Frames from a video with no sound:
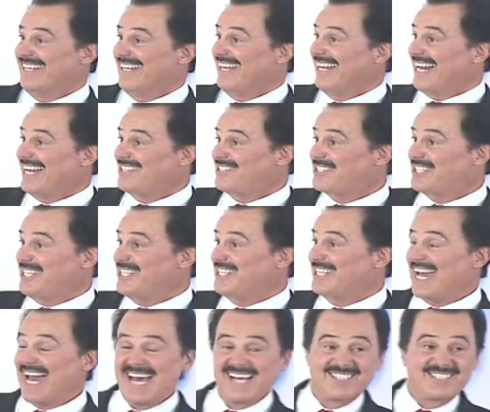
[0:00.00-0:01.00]
I said,
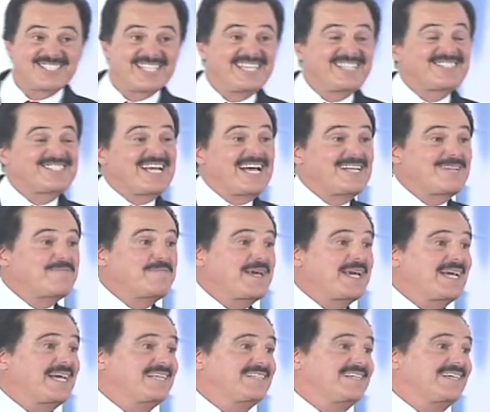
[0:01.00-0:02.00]
yes, he sent me.
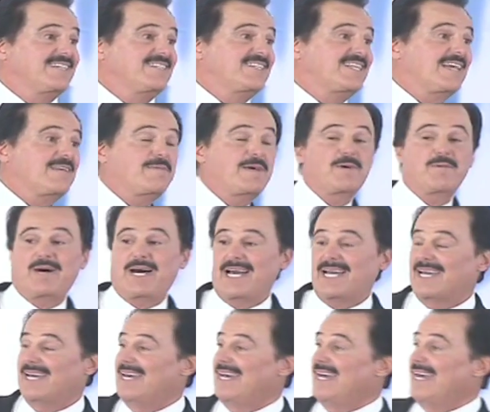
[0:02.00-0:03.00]
He didn't tell me
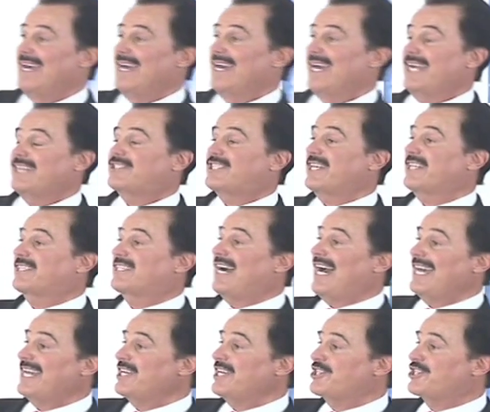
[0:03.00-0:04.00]
why. He said,
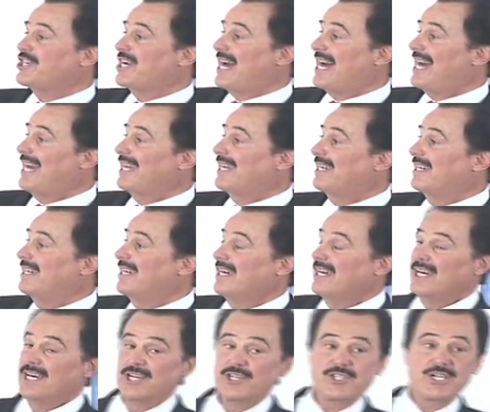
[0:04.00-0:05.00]
Kadeshai,
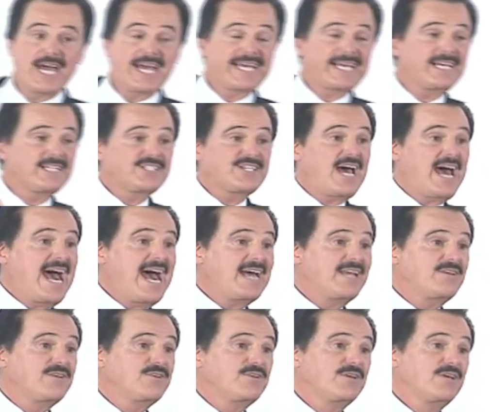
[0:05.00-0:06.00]
shake his
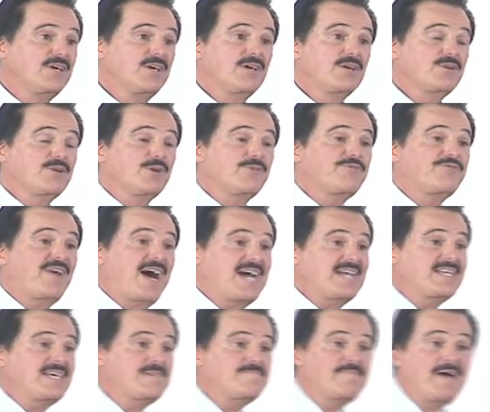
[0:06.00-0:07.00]
hand. You
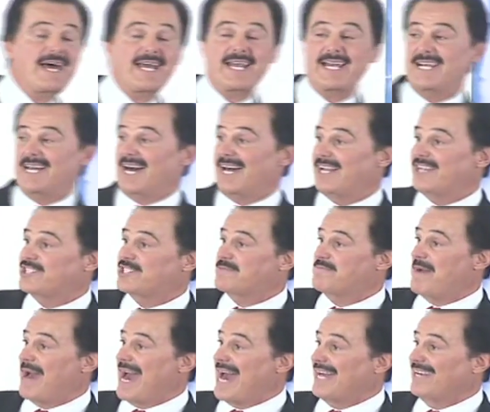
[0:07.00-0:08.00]
finally met an honest
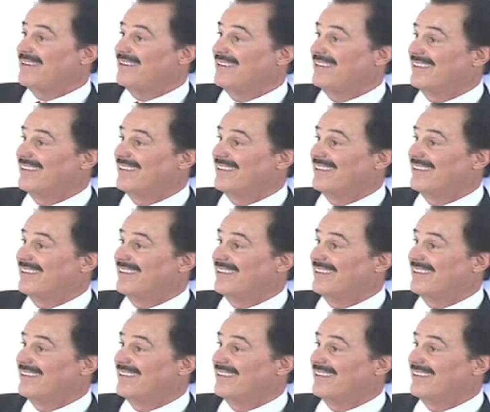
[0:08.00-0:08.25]
man.